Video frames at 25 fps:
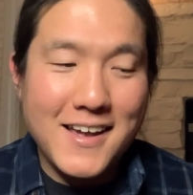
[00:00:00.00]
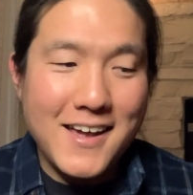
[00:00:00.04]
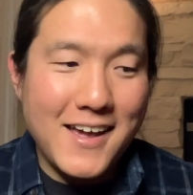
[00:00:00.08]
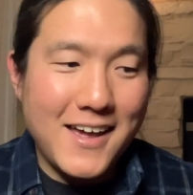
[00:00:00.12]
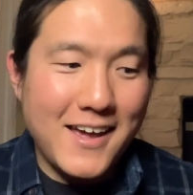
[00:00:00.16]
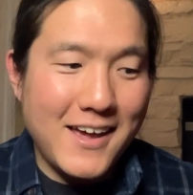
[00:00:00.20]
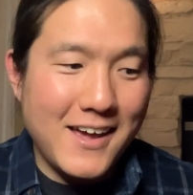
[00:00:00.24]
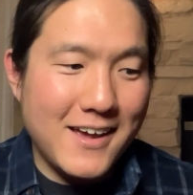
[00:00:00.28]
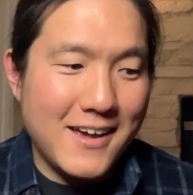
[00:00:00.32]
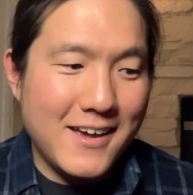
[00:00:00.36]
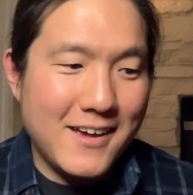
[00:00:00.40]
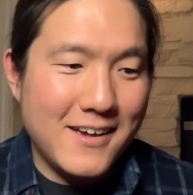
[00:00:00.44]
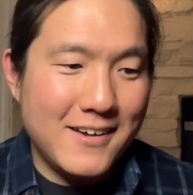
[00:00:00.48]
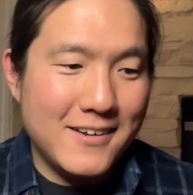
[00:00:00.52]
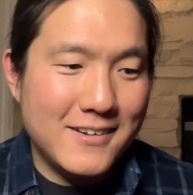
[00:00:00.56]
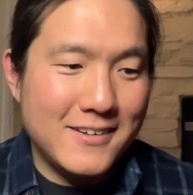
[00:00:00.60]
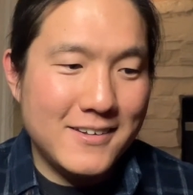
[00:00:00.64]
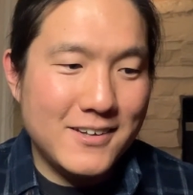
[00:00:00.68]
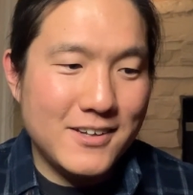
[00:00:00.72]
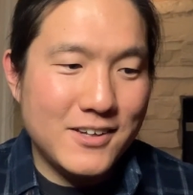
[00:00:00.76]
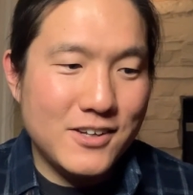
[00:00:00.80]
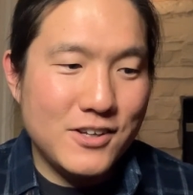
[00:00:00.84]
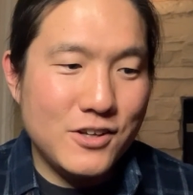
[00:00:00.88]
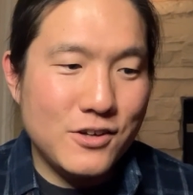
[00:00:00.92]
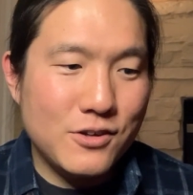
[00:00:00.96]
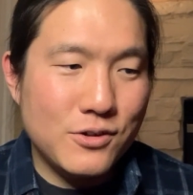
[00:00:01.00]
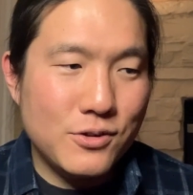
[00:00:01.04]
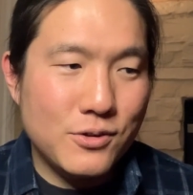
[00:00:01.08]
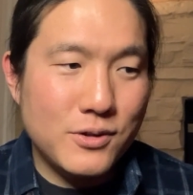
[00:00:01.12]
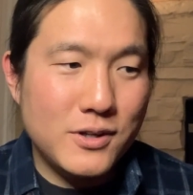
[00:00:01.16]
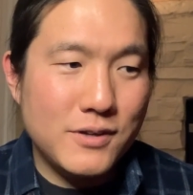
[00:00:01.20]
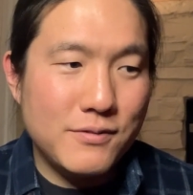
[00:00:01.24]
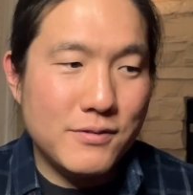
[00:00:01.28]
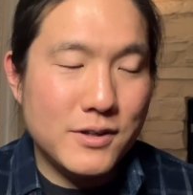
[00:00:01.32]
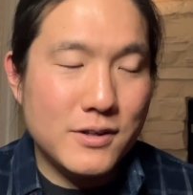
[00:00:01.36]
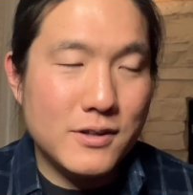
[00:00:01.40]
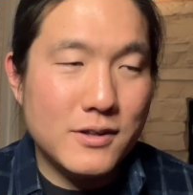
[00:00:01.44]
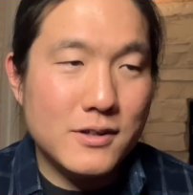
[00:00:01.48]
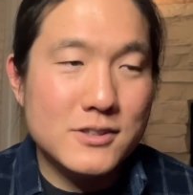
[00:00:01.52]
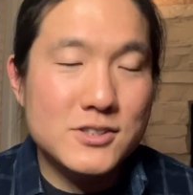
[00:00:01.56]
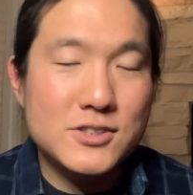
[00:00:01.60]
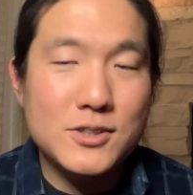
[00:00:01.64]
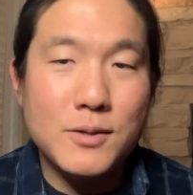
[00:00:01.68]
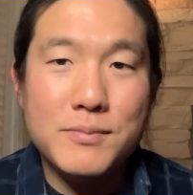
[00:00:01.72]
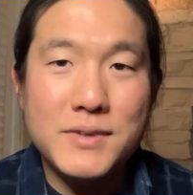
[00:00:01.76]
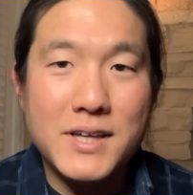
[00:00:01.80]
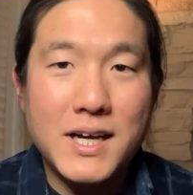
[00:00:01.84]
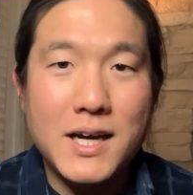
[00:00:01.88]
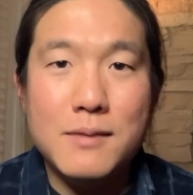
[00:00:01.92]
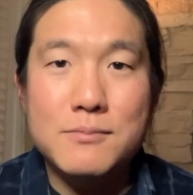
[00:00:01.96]
And you don't even,
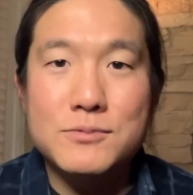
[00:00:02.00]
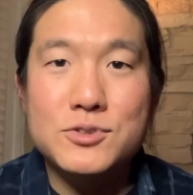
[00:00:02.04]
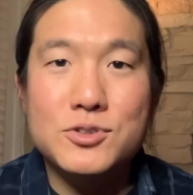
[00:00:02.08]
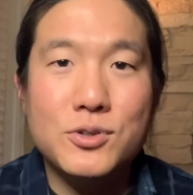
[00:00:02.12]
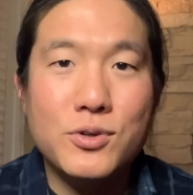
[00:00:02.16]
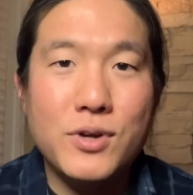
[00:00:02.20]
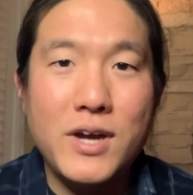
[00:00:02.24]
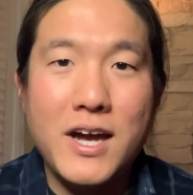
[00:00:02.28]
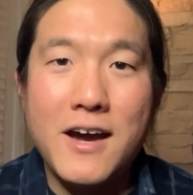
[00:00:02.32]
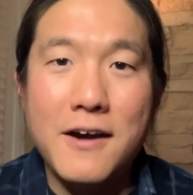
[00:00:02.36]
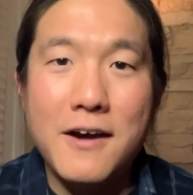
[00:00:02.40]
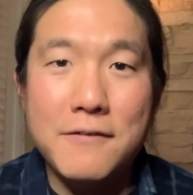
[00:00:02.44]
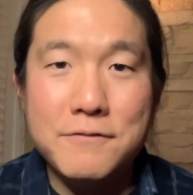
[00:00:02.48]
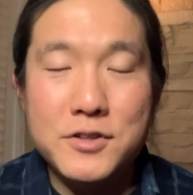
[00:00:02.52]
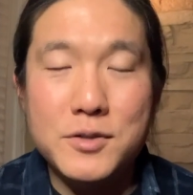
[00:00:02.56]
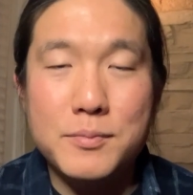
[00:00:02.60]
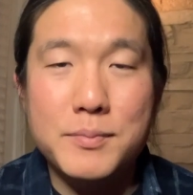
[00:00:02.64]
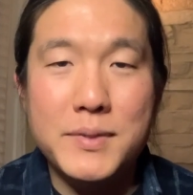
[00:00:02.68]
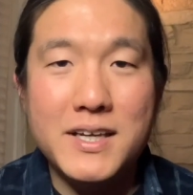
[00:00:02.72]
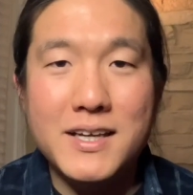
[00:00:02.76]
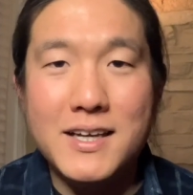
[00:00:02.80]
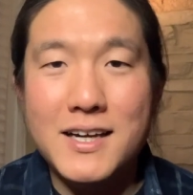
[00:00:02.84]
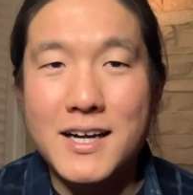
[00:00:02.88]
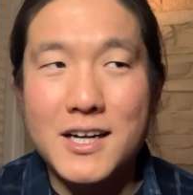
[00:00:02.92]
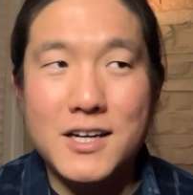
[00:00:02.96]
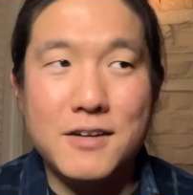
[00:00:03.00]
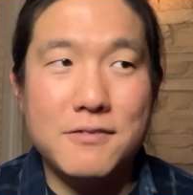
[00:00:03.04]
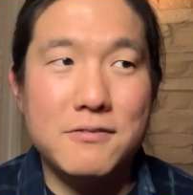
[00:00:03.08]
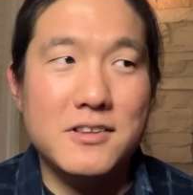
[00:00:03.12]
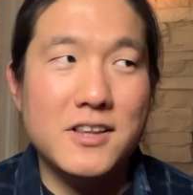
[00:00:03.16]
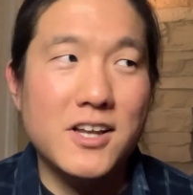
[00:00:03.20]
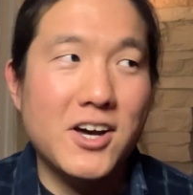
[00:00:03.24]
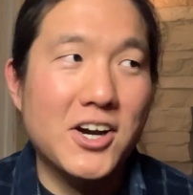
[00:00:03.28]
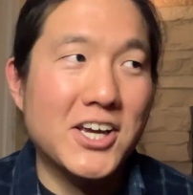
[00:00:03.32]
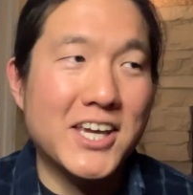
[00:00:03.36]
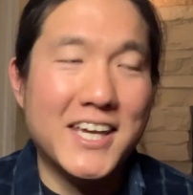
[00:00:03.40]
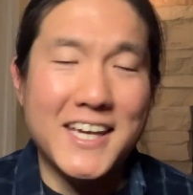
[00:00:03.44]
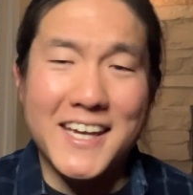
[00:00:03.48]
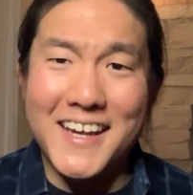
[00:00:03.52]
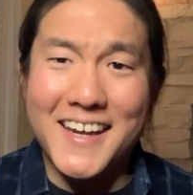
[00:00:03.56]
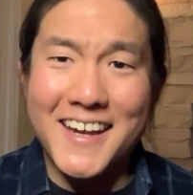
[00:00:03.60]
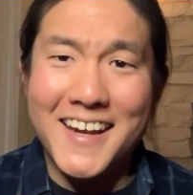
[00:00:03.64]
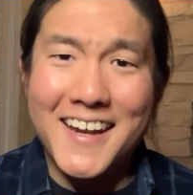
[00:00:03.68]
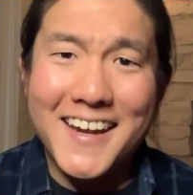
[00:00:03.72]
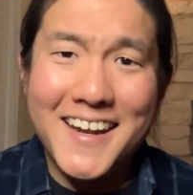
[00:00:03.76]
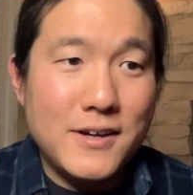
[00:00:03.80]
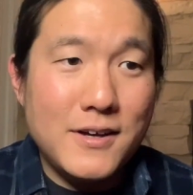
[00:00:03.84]
sometimes you have to be kind of lucky.